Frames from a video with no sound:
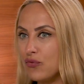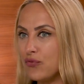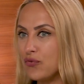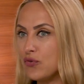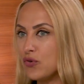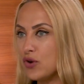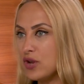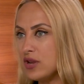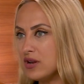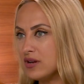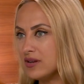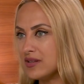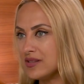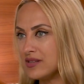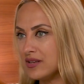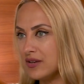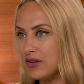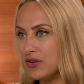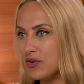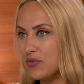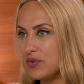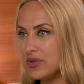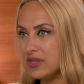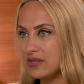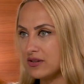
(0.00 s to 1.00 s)
4 years
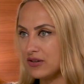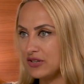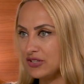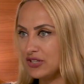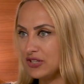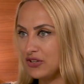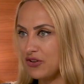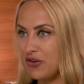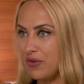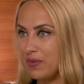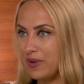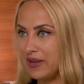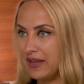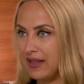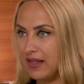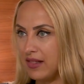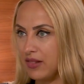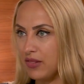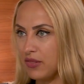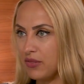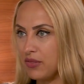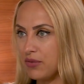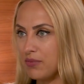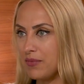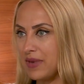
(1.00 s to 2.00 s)
ago, we started Comet
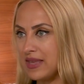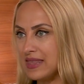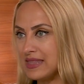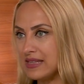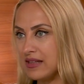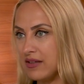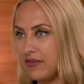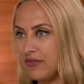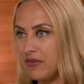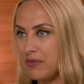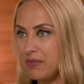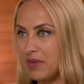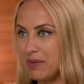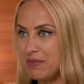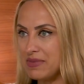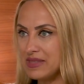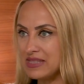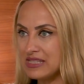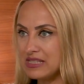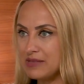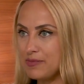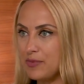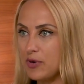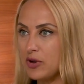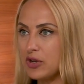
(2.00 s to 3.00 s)
Health, myself and my
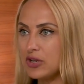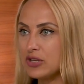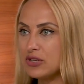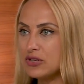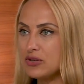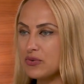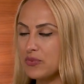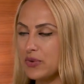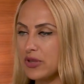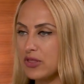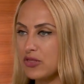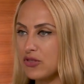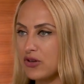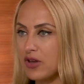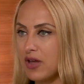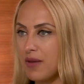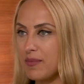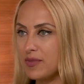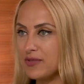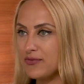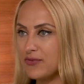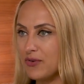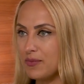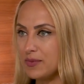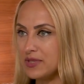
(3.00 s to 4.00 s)
business partner, which
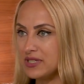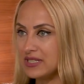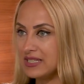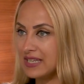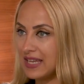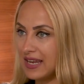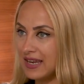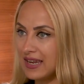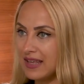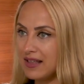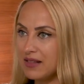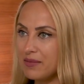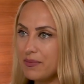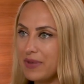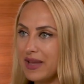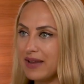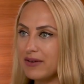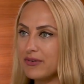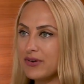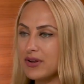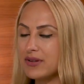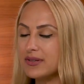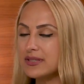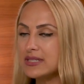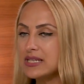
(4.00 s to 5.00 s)
comes from the technical
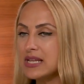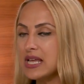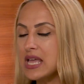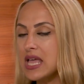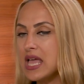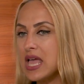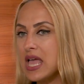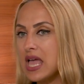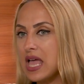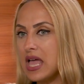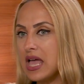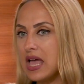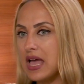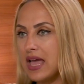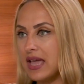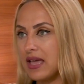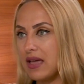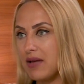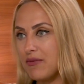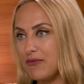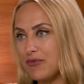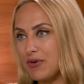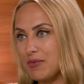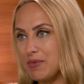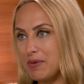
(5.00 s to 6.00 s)
background. I
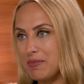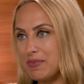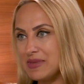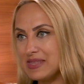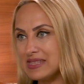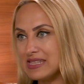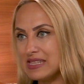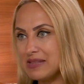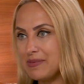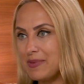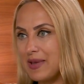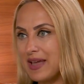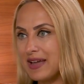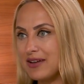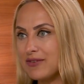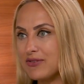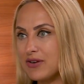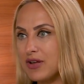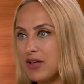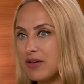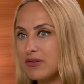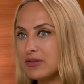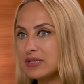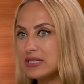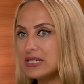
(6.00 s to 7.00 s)
come from a business
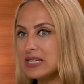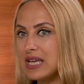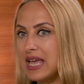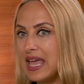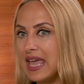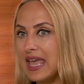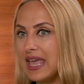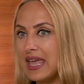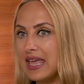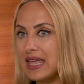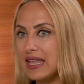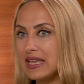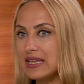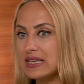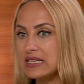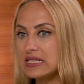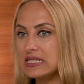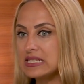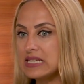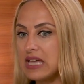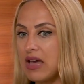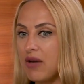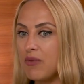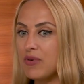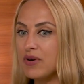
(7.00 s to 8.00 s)
background,
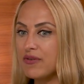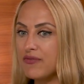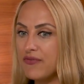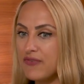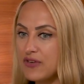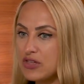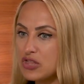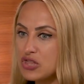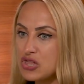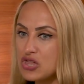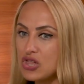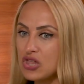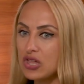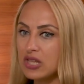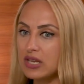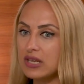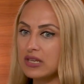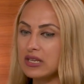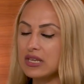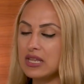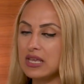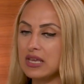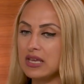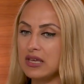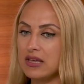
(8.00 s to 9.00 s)
and our
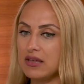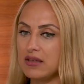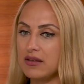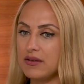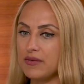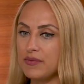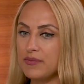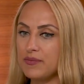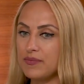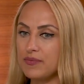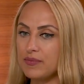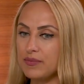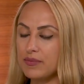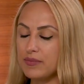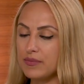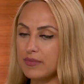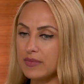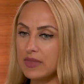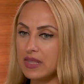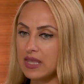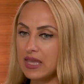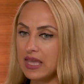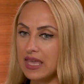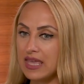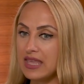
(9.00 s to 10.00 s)
vision
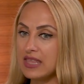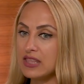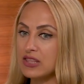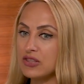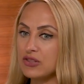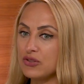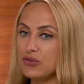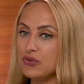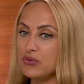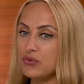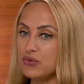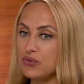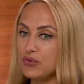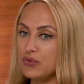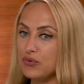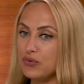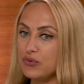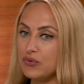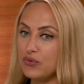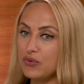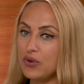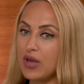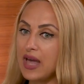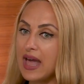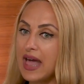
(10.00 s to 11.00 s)
is to
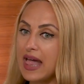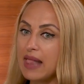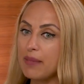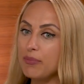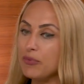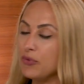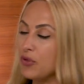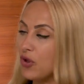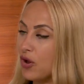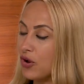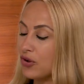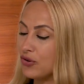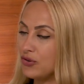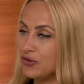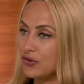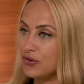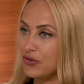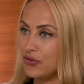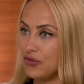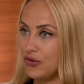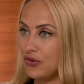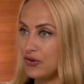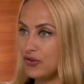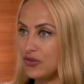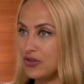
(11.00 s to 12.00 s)
help
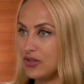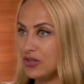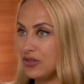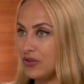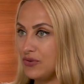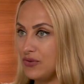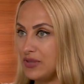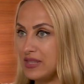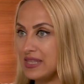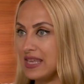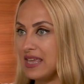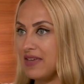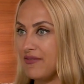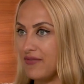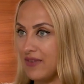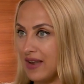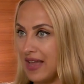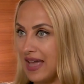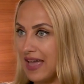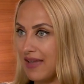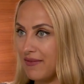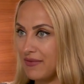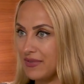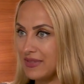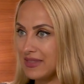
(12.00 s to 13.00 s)
doctors, nurses to save
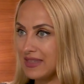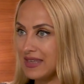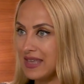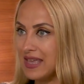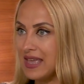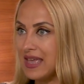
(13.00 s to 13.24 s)
lives.